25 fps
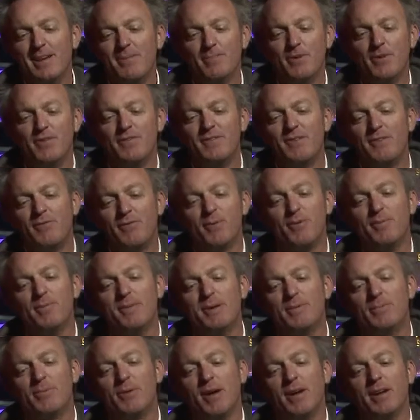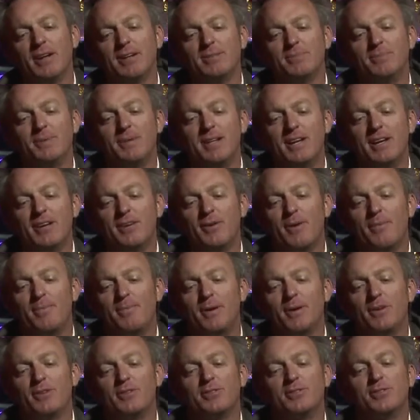number of different meat products, but they do a
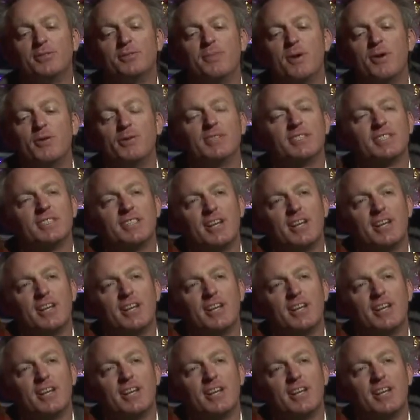pickled smoked